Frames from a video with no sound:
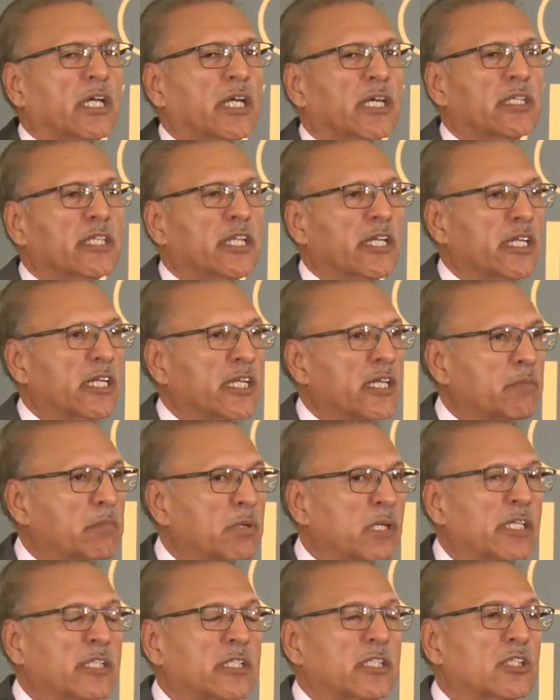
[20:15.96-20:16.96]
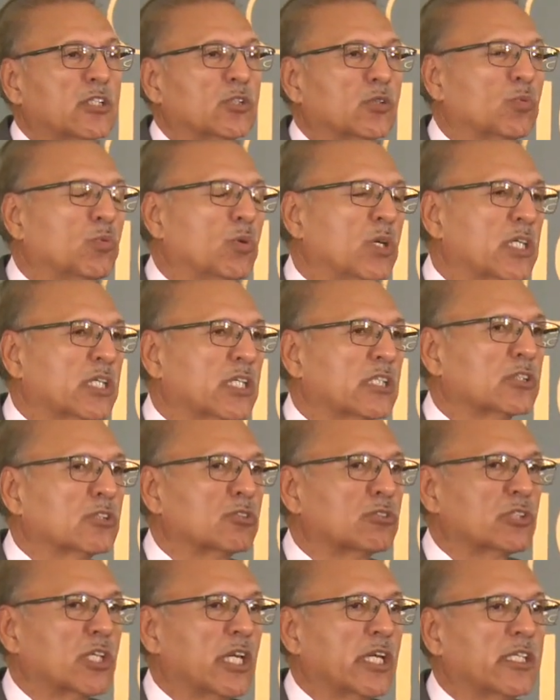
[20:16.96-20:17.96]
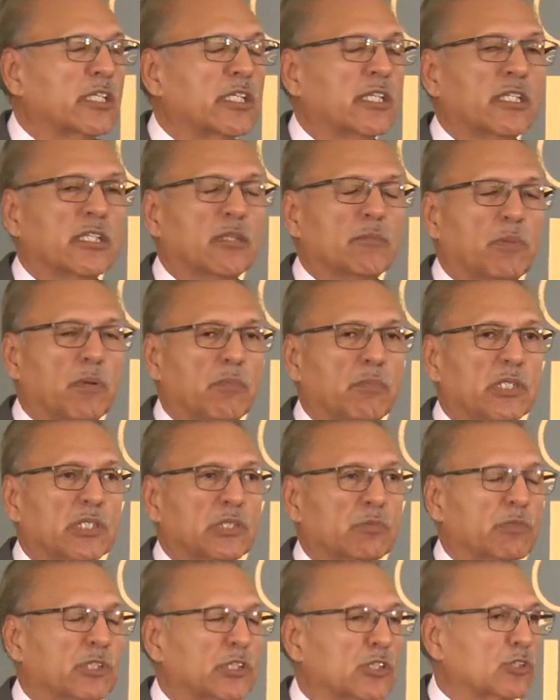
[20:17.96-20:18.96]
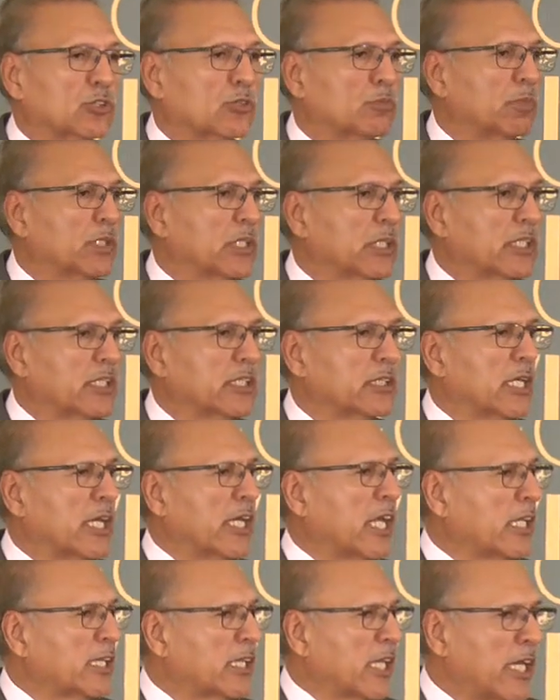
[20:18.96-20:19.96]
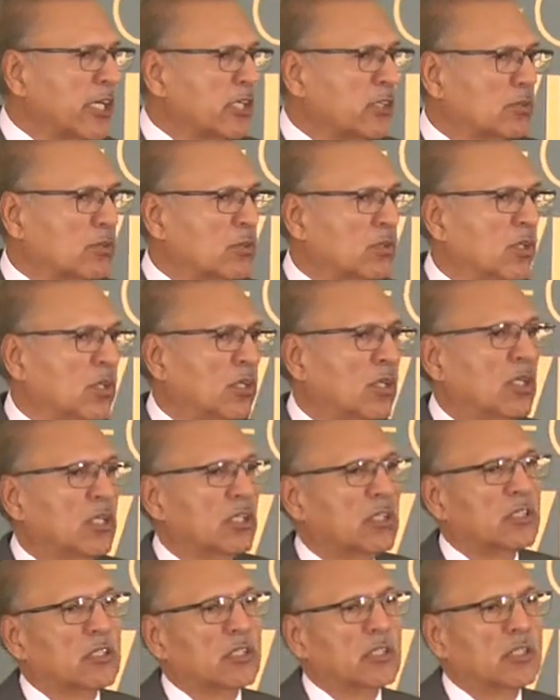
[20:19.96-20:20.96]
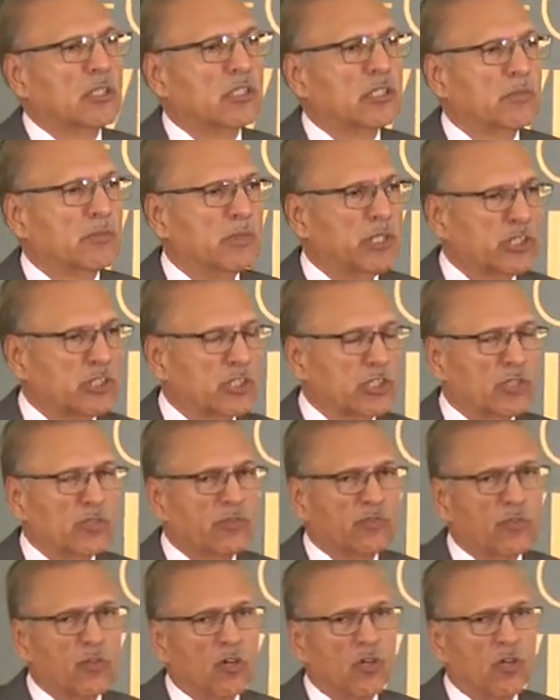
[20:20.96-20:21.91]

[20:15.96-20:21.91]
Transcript: in their ability to work in society, and the public spaces should be increased. And I thank you, uh, the Ministry of